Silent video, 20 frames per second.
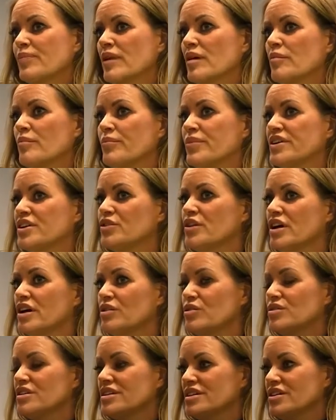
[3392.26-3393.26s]
But
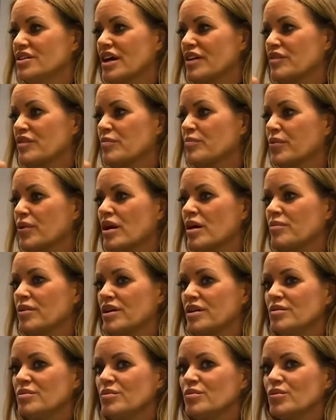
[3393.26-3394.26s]
you have a
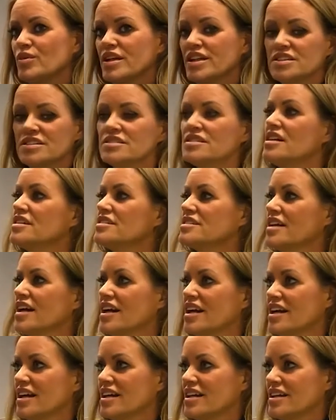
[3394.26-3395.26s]
problem when he's not
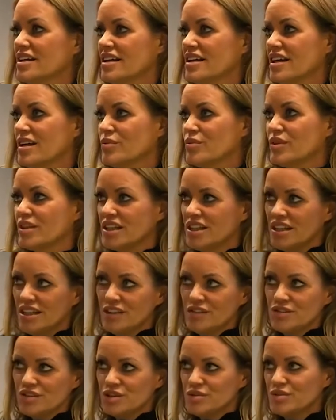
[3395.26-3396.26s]
yelling and when he
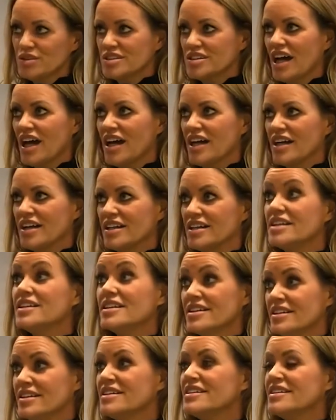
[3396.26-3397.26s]
leaves you aside.
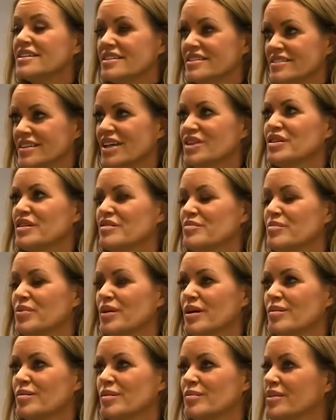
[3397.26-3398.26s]
Then you have a
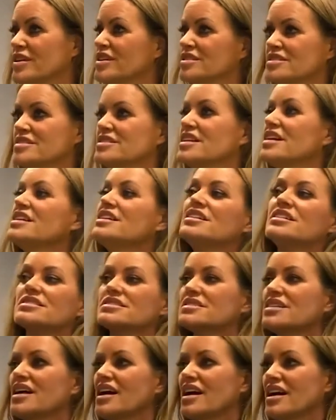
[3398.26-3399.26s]
problem, because then he
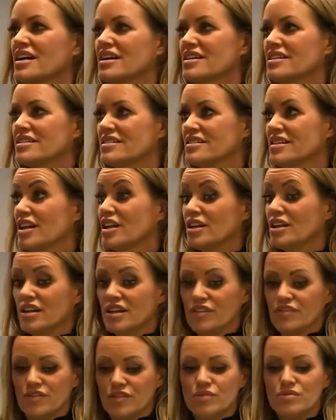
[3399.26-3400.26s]
doesn't care. Then
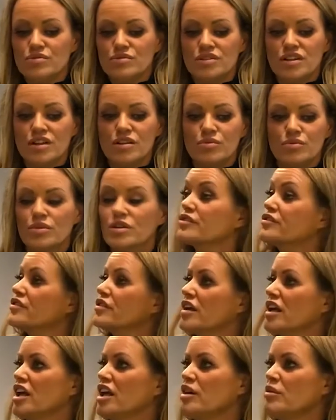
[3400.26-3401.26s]
if you don't work for
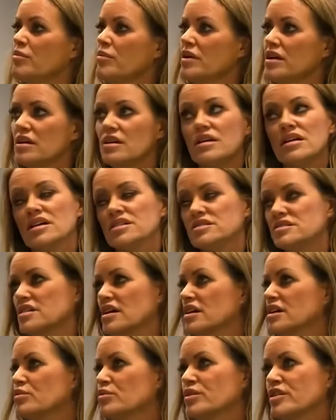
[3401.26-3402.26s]
him, he's not
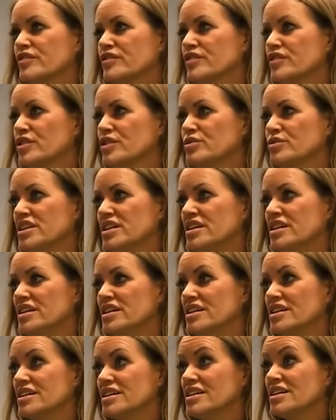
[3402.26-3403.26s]
going to work for you either.
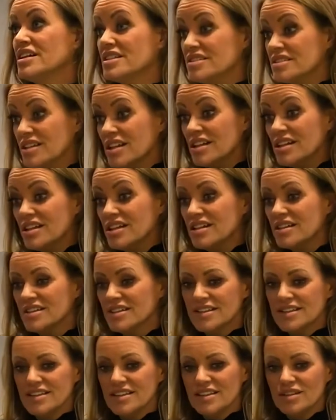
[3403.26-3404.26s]

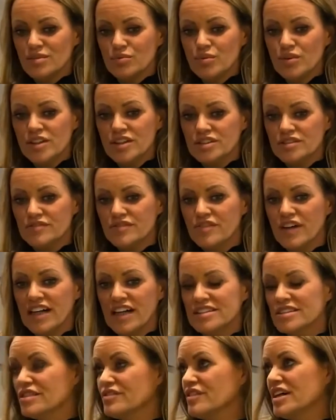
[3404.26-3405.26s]
It works
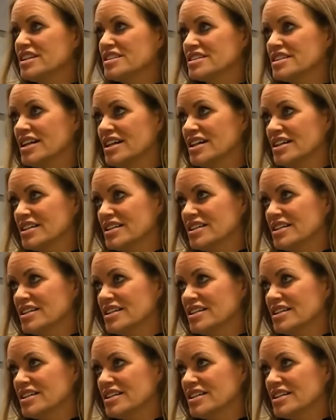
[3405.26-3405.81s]
vice versa,